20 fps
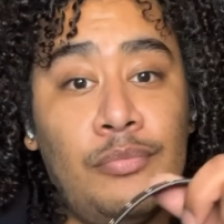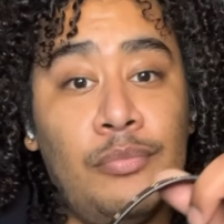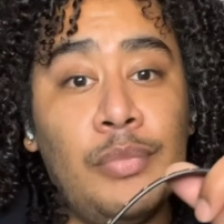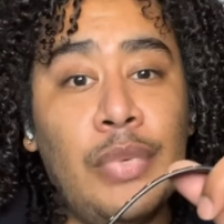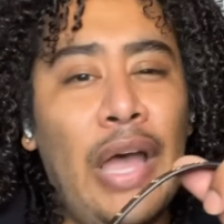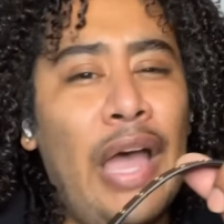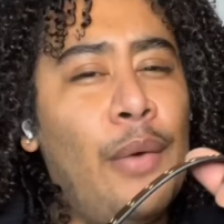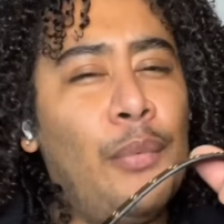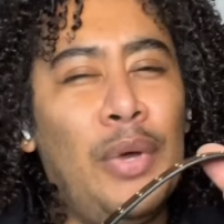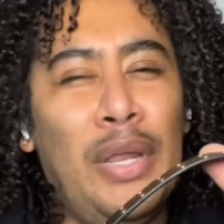
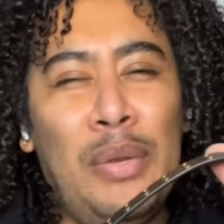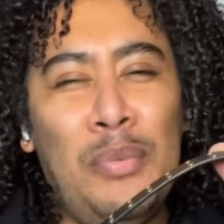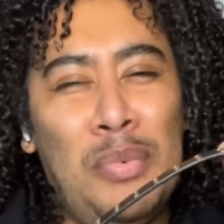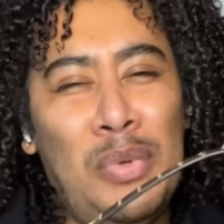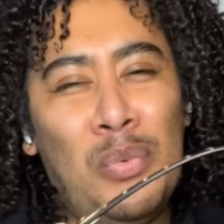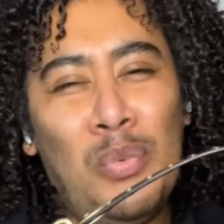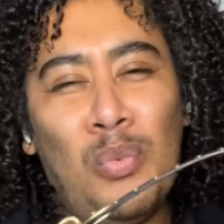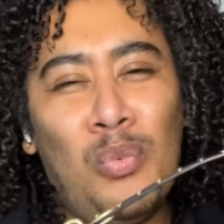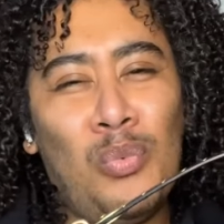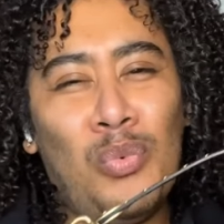But I wouldn't
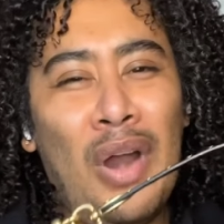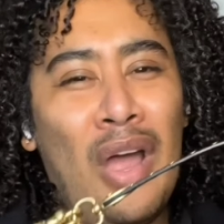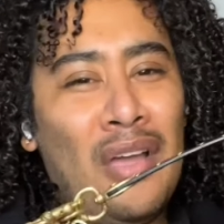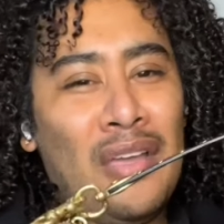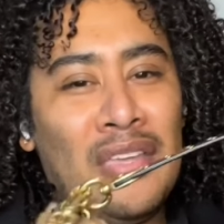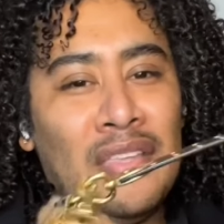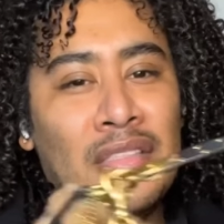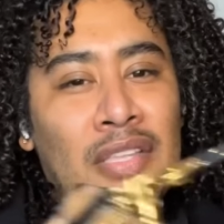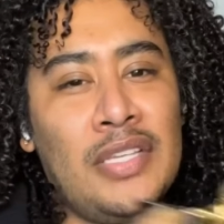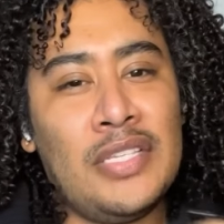be
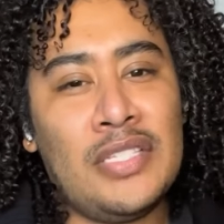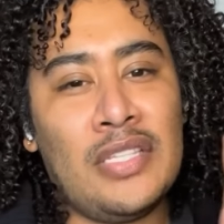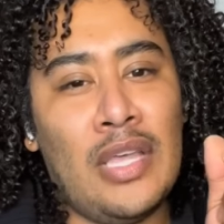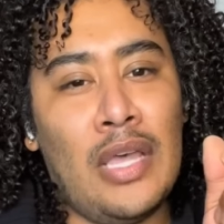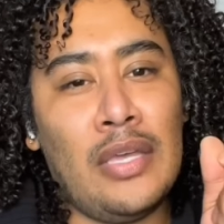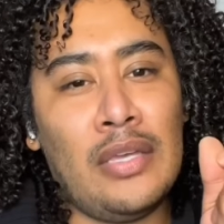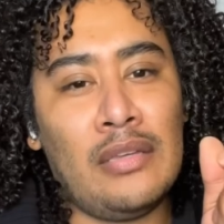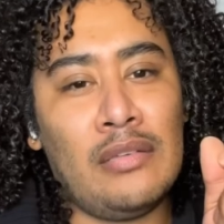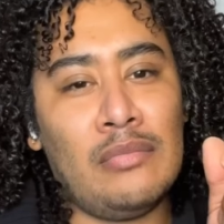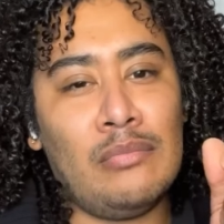rocking this
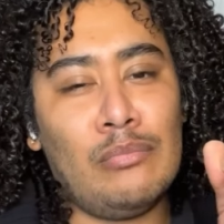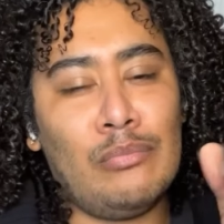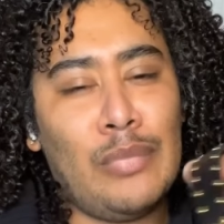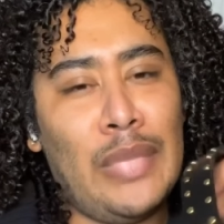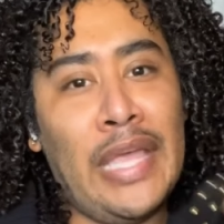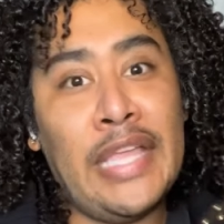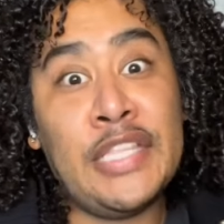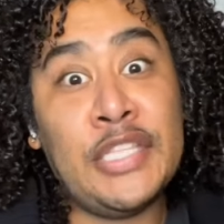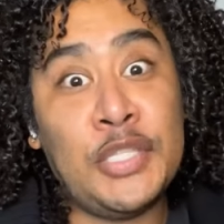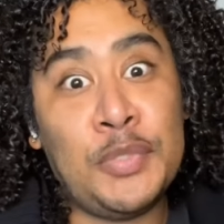like
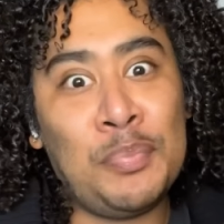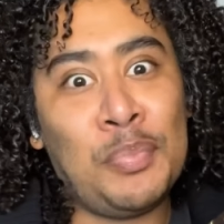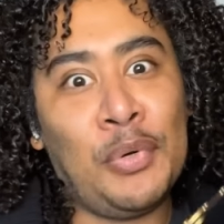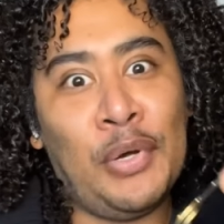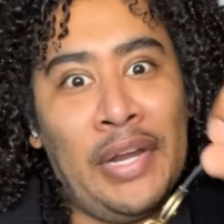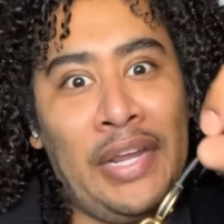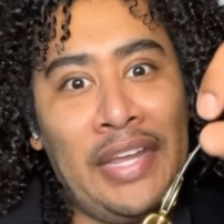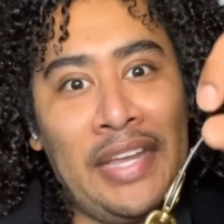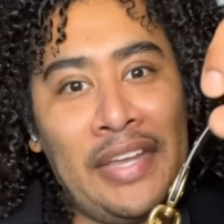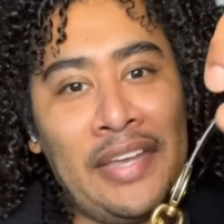in
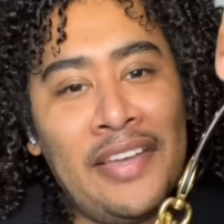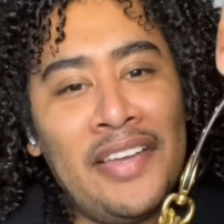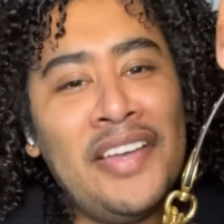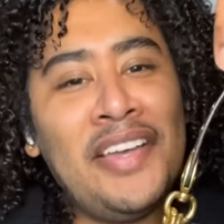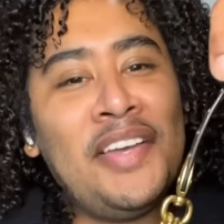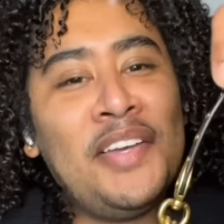spring